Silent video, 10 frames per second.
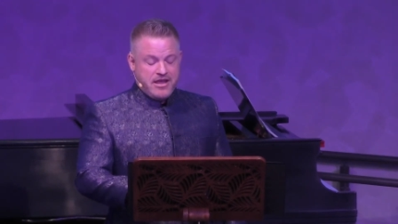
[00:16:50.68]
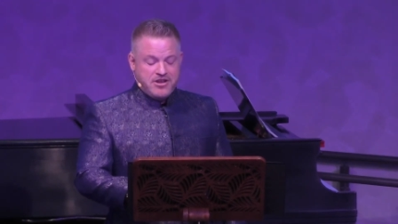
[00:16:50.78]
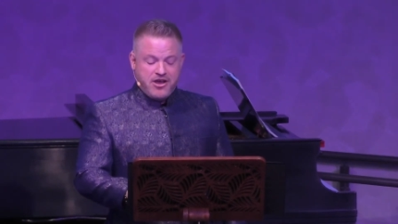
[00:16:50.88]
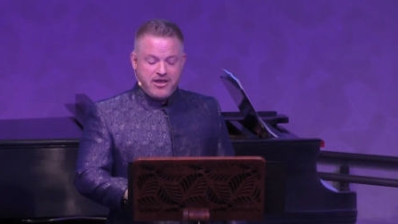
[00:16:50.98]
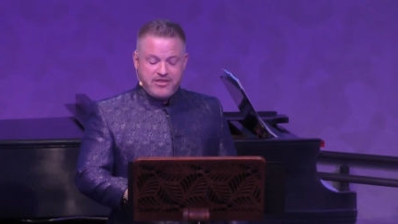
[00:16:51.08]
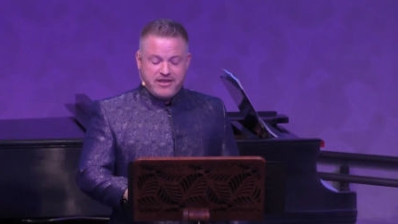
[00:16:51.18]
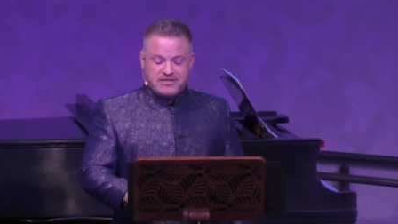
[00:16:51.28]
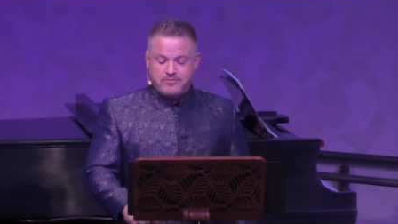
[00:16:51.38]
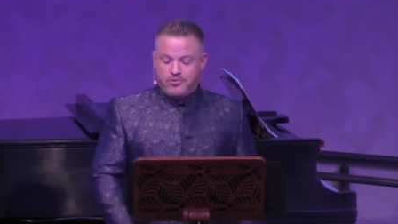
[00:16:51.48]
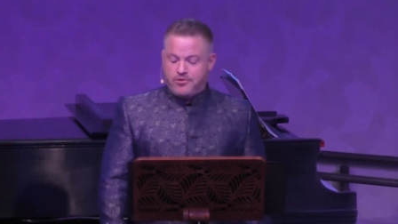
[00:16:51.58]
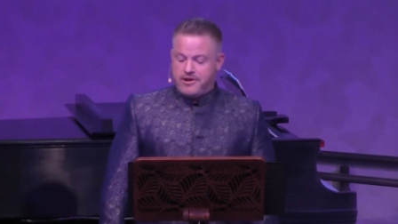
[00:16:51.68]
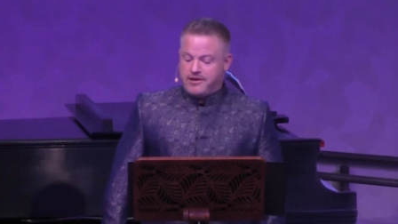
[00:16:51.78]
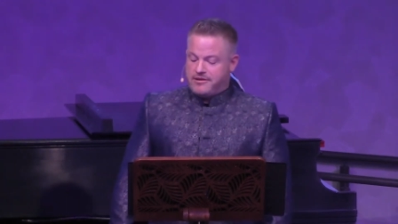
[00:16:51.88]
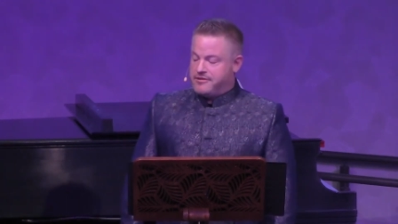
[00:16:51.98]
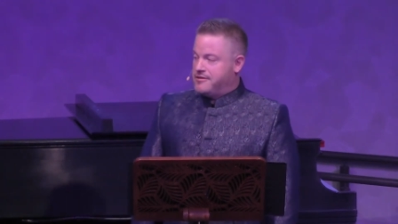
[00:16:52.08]
And y'all, I think it's
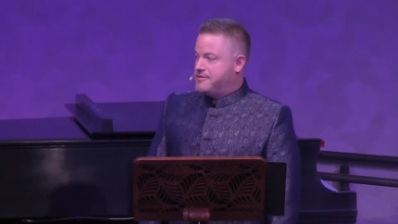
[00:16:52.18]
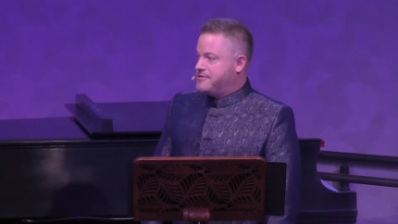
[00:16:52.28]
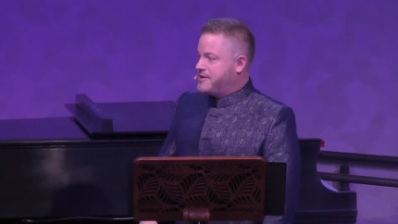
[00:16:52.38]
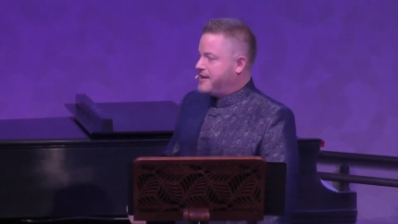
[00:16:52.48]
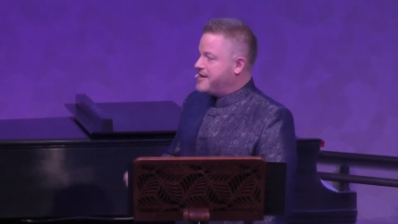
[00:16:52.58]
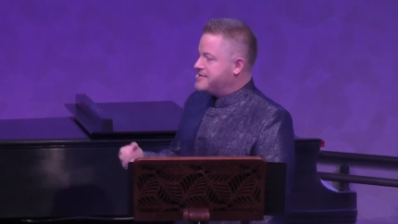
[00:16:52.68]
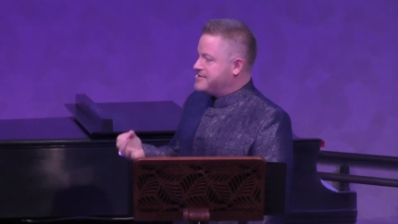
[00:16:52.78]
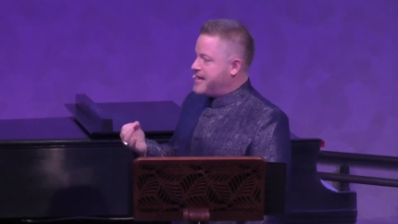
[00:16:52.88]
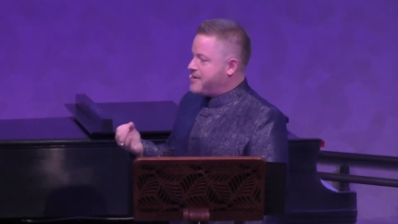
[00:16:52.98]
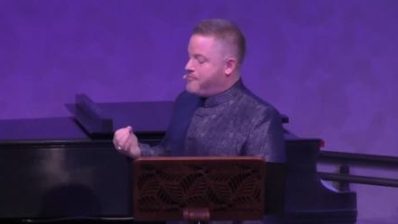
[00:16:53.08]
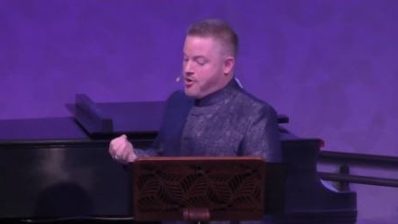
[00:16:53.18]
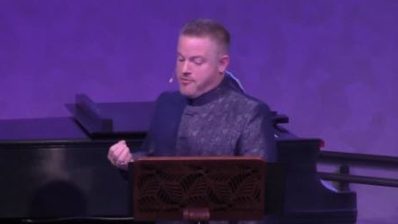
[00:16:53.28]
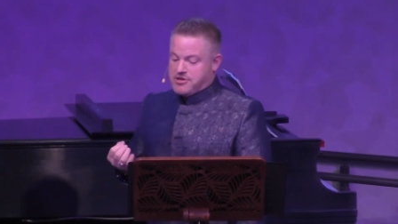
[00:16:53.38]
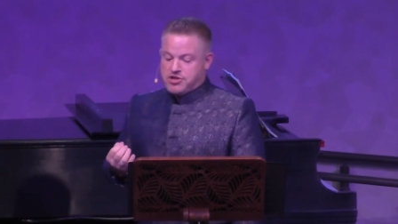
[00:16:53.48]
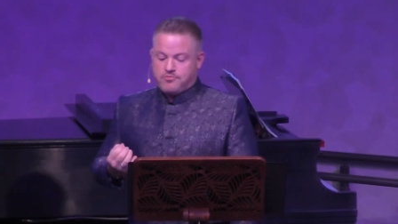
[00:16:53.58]
important to let us take a
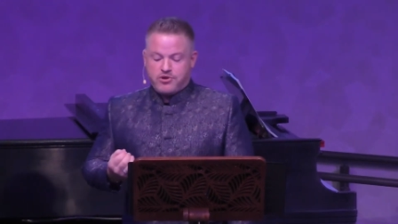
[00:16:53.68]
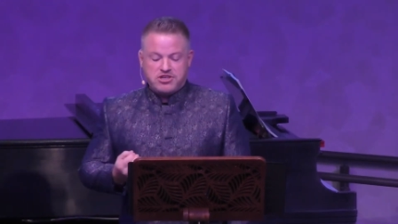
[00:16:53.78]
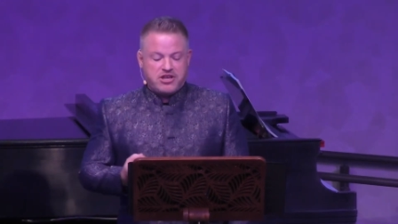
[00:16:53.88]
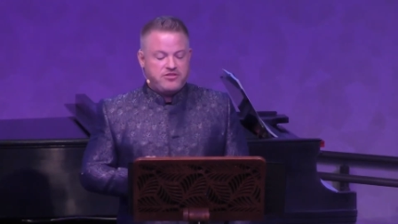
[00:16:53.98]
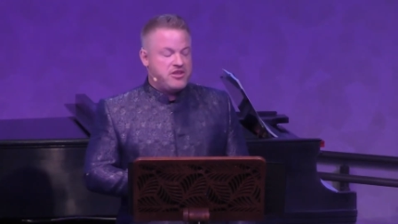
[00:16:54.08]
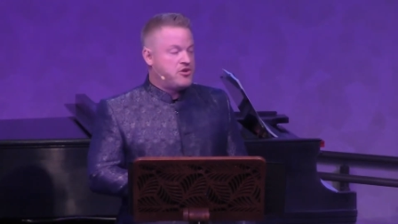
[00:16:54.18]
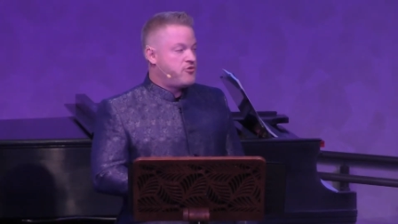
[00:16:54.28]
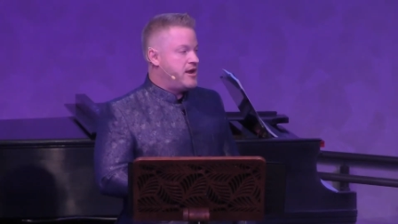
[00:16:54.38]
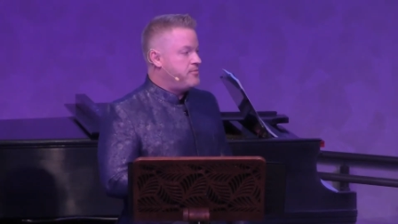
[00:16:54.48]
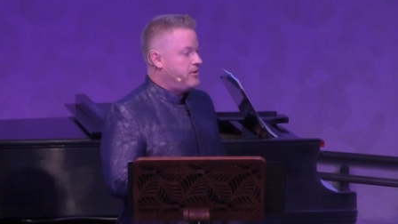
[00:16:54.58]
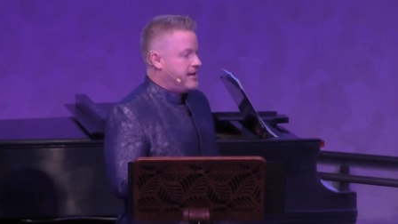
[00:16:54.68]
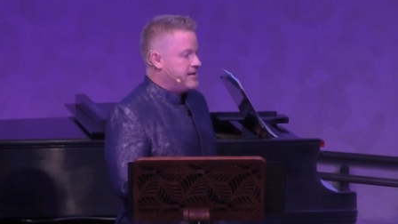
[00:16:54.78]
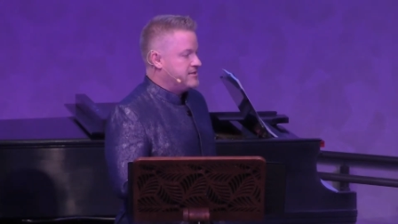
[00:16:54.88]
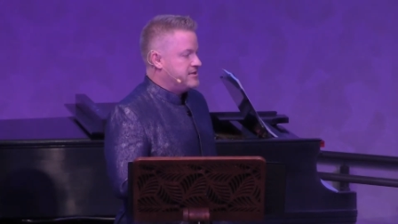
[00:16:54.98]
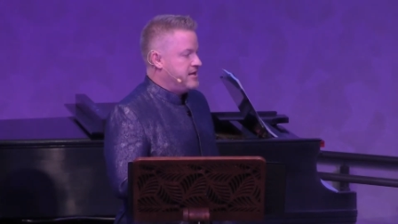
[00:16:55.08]
moment to appreciate the incredible
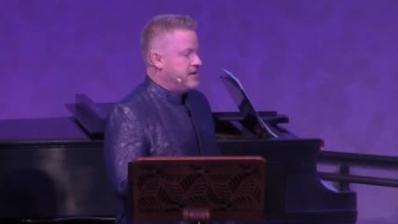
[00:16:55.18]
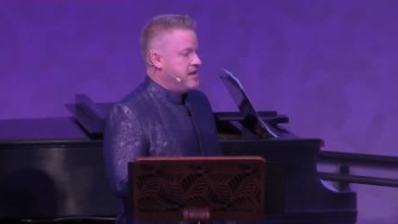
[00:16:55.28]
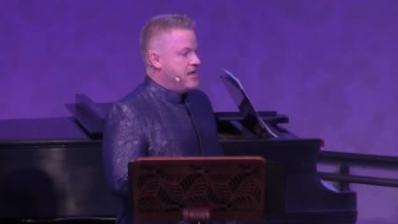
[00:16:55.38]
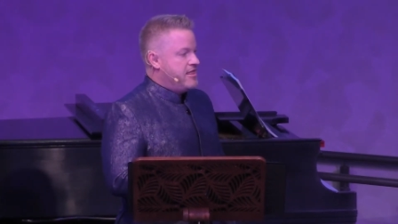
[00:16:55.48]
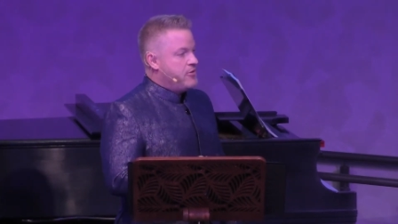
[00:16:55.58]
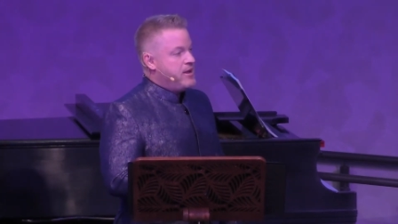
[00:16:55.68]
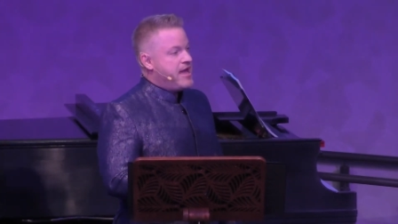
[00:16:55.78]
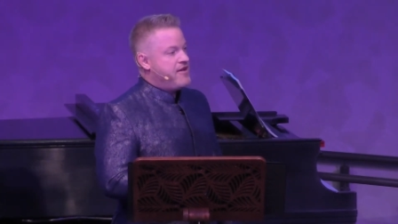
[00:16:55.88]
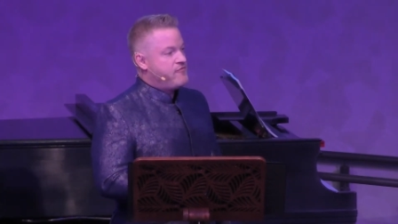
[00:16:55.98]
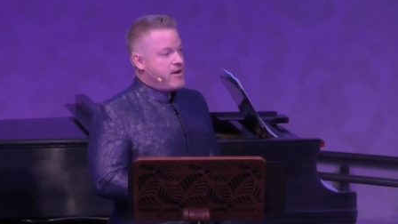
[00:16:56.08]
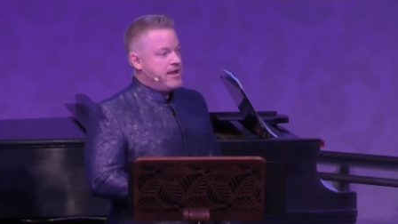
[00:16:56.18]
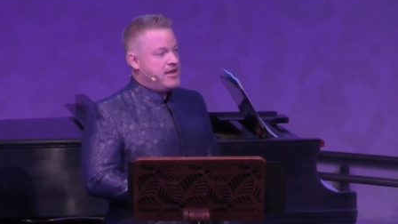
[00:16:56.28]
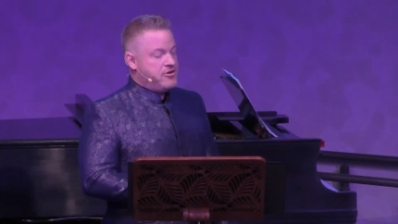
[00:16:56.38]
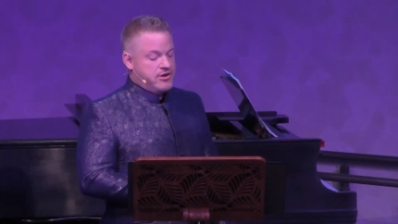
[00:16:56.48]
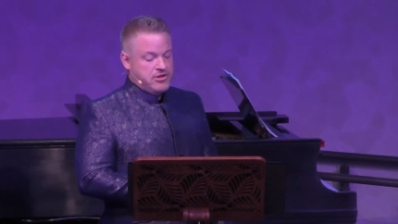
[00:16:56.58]
legacy that we have right
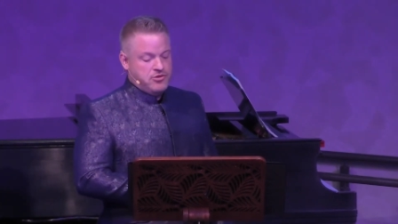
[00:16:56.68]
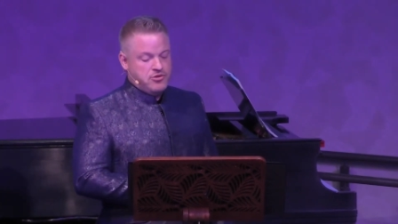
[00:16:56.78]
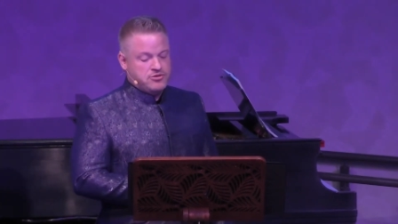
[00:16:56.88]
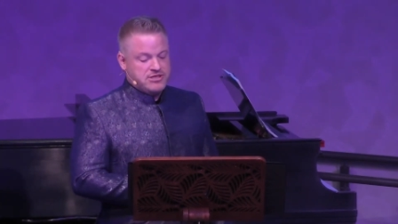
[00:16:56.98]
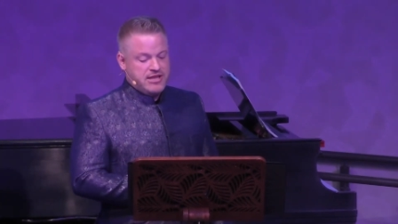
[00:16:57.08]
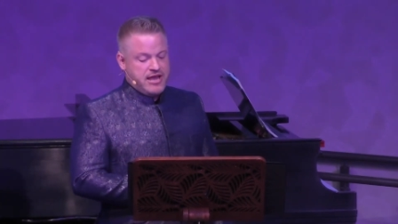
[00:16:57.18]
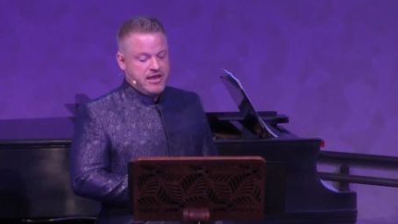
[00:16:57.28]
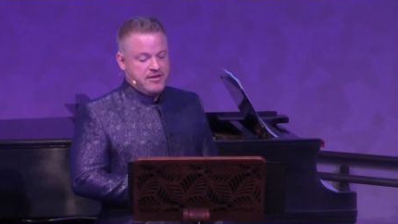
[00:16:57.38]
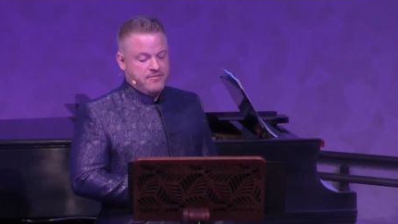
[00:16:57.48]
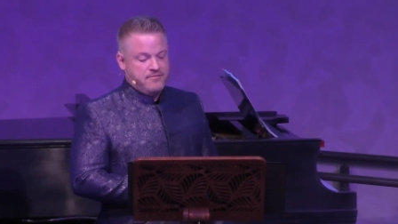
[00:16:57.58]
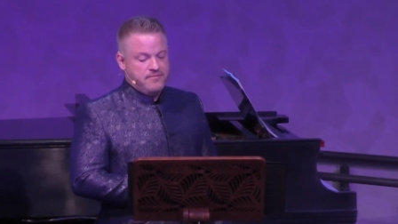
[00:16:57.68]
here at UUCA.